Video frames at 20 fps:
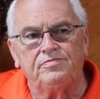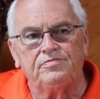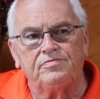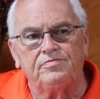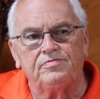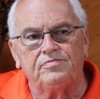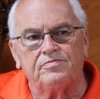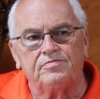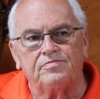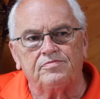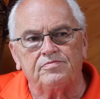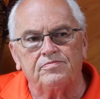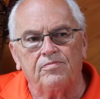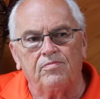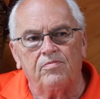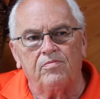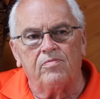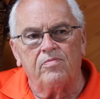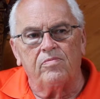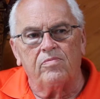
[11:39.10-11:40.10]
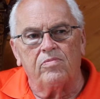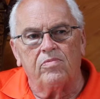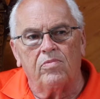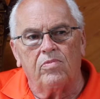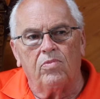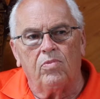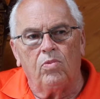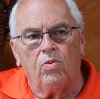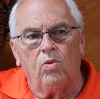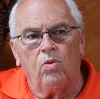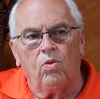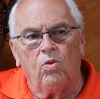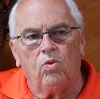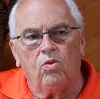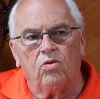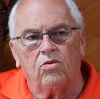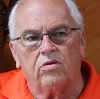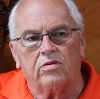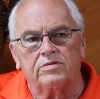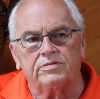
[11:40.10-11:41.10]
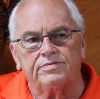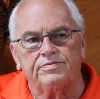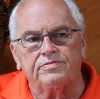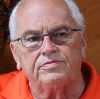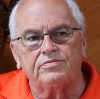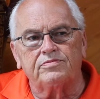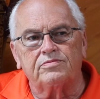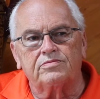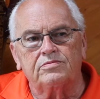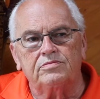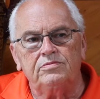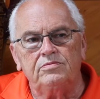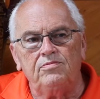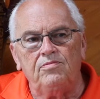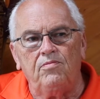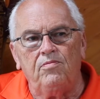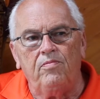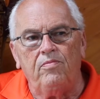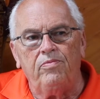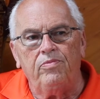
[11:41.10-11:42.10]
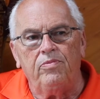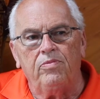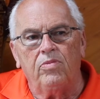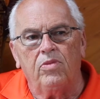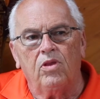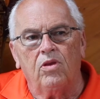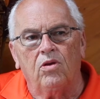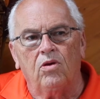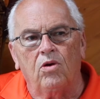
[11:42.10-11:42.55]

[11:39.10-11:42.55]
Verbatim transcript: and what's close, what's intimate.